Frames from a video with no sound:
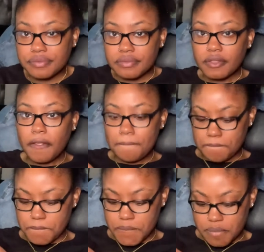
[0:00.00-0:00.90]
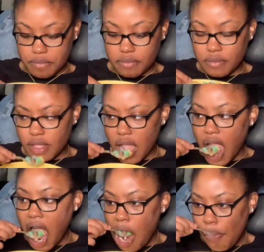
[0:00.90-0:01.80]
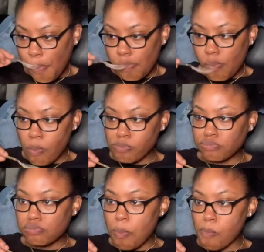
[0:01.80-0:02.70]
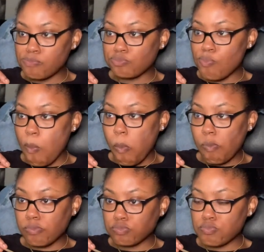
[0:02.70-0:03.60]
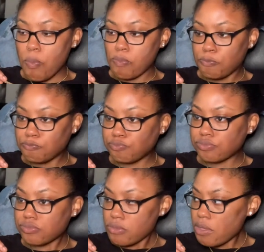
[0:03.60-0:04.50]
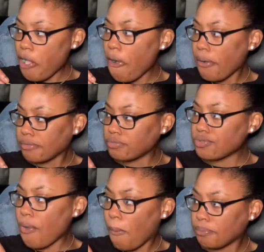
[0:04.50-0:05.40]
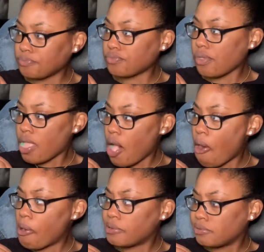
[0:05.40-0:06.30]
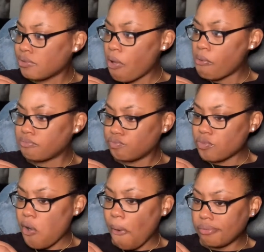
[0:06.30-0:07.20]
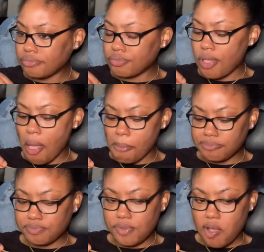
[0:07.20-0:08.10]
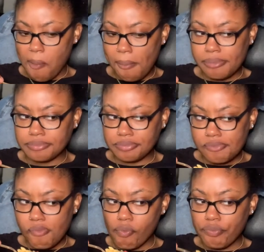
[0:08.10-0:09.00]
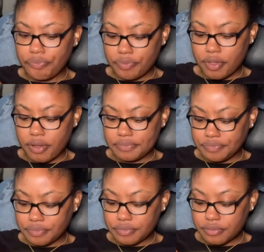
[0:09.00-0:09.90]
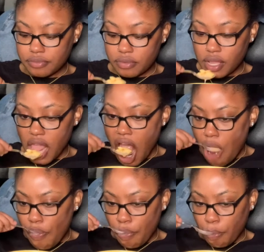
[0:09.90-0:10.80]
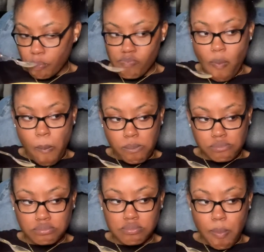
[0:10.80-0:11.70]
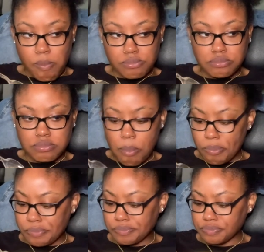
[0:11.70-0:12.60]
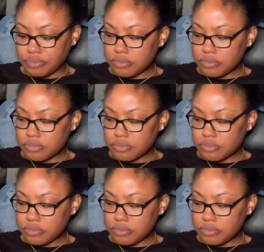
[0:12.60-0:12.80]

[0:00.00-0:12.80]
Yeah, I'm 750 in a horse. Hopped out the Porsche and I crashed the Porsche. Hop out the bed and I smashed the whore. Knock, knock, guess who's at the door? Ooh, so got our orders at Dior. Came in straight from Europe. Spent 400 on beans.